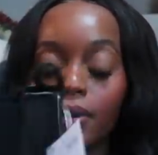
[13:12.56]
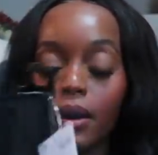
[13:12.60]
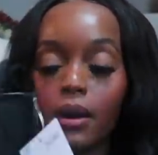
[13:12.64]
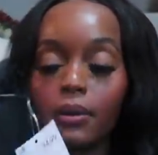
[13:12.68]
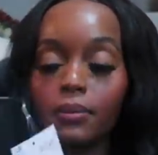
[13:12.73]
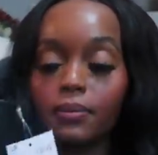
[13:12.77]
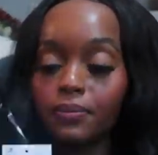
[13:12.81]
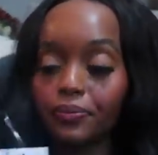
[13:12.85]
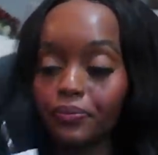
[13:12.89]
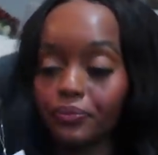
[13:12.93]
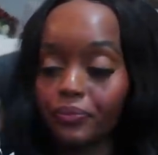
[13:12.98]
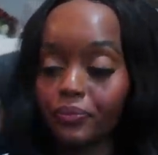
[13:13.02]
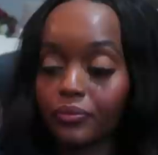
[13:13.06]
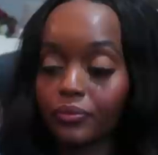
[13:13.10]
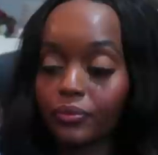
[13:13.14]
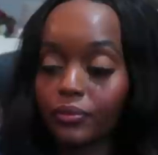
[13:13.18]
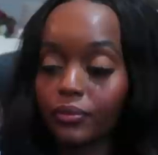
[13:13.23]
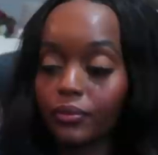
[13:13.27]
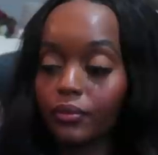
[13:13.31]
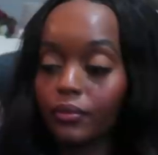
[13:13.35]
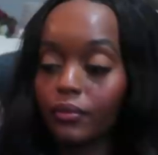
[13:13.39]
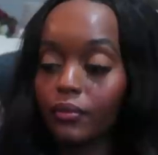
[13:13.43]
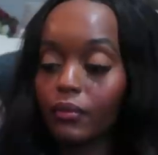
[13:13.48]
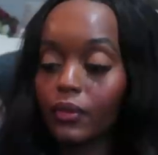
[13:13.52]
them.
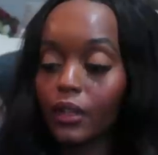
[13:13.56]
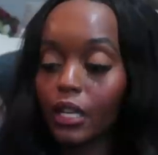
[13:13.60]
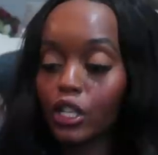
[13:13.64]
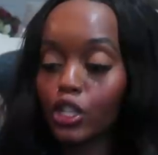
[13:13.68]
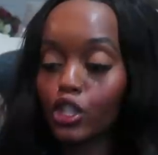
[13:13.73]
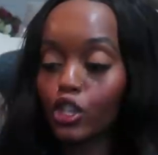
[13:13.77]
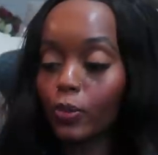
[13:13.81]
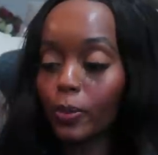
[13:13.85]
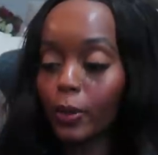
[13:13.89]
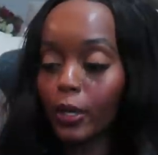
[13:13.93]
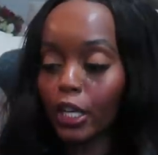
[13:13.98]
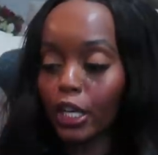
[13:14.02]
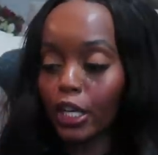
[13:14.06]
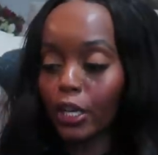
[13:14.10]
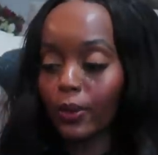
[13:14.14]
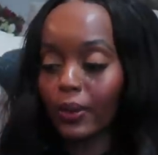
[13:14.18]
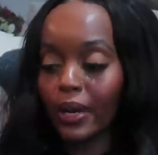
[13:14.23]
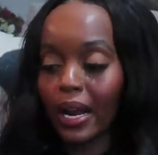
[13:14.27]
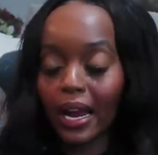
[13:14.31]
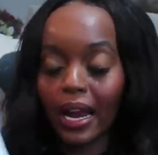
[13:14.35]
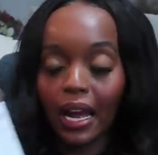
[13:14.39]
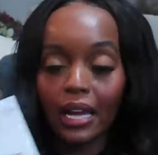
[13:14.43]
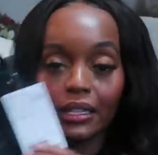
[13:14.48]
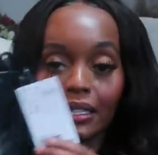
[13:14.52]
Super cute,
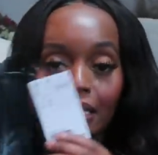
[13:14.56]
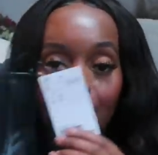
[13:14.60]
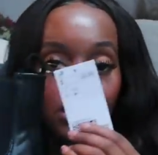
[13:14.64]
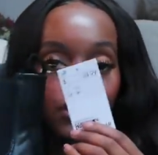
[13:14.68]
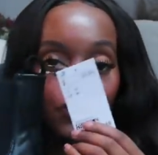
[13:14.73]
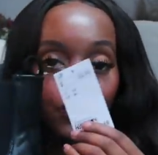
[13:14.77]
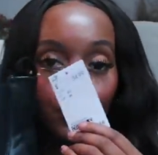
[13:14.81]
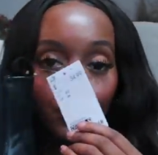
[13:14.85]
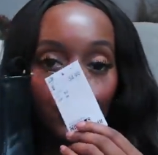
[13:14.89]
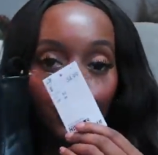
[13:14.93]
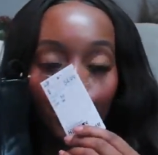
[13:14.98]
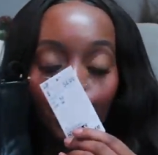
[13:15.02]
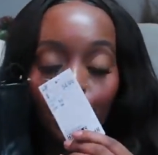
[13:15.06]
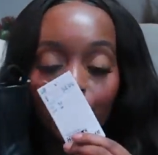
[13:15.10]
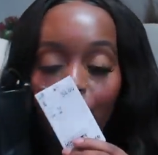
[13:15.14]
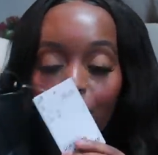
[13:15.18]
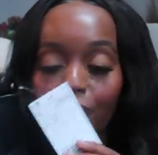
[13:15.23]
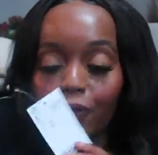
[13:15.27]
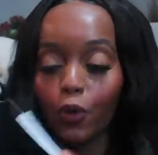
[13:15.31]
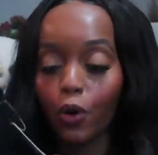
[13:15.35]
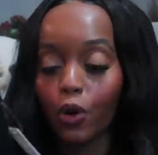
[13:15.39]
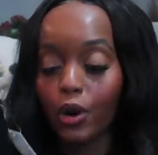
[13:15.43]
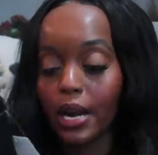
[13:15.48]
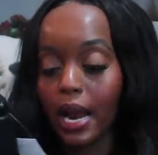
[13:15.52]
and I got these for
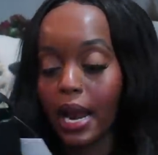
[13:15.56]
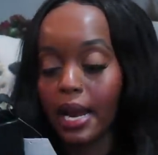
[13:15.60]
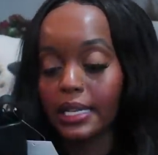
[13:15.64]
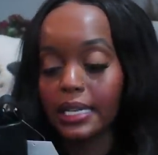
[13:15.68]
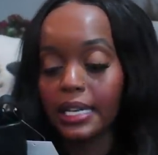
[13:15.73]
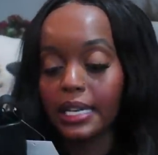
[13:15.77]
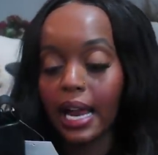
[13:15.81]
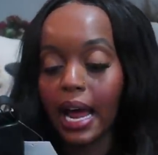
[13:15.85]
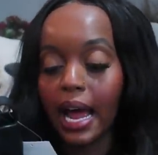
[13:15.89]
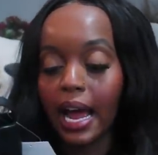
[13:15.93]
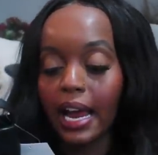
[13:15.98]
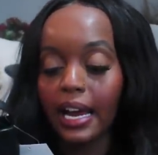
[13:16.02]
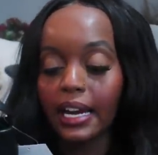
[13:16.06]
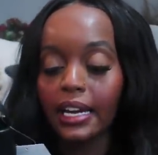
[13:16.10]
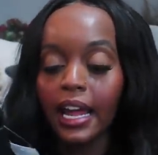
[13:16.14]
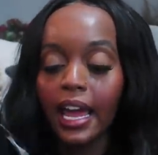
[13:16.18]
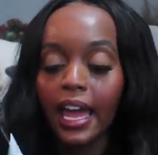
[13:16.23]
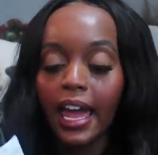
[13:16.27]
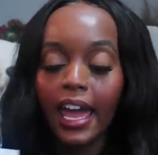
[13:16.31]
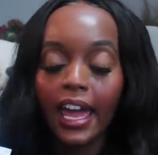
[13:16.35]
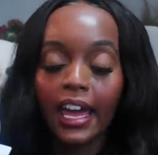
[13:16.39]
$34.99,